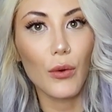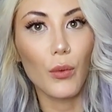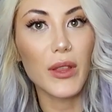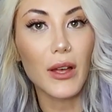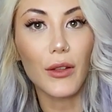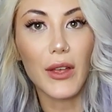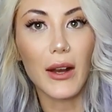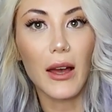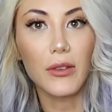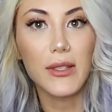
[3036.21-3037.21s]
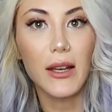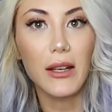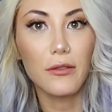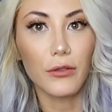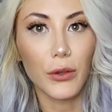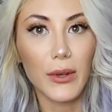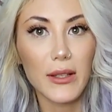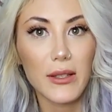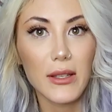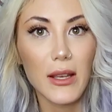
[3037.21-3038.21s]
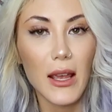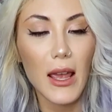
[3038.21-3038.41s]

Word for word: without that outside influence.